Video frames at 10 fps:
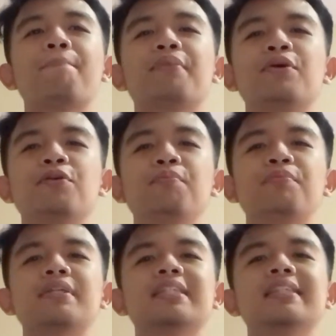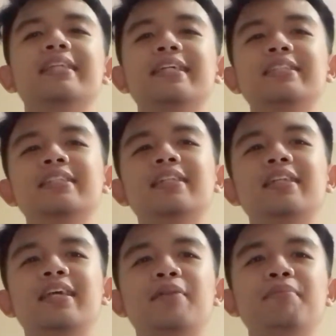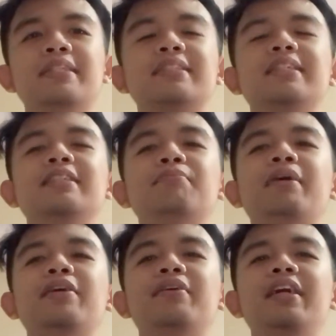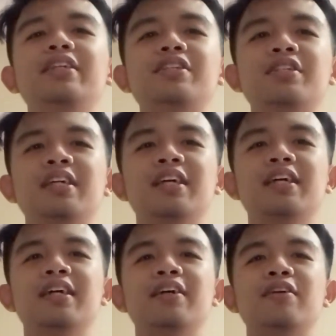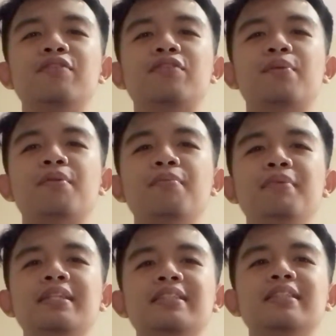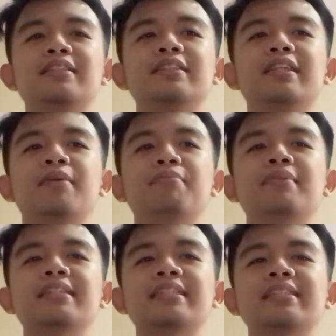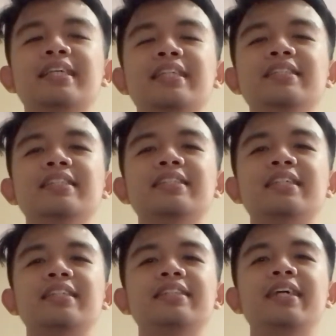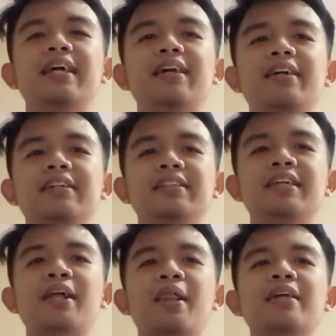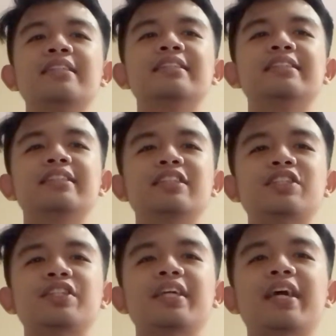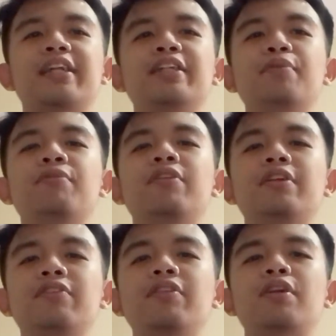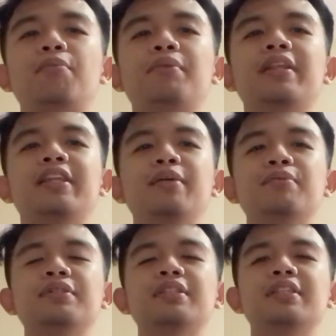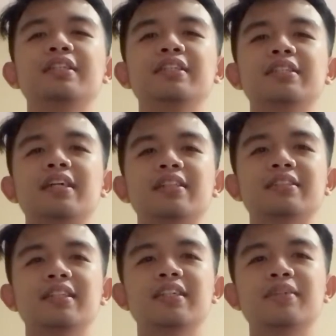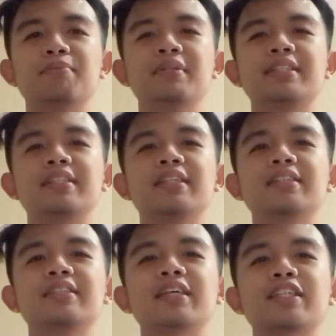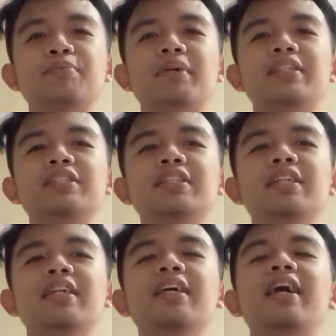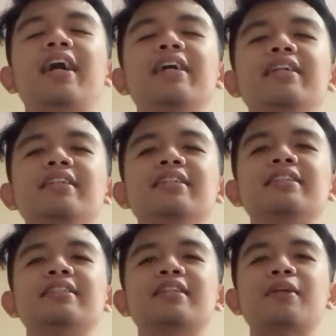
Group presentation in business may range from a business team exchanging sales data, search and development teams discussing business expansion ideas,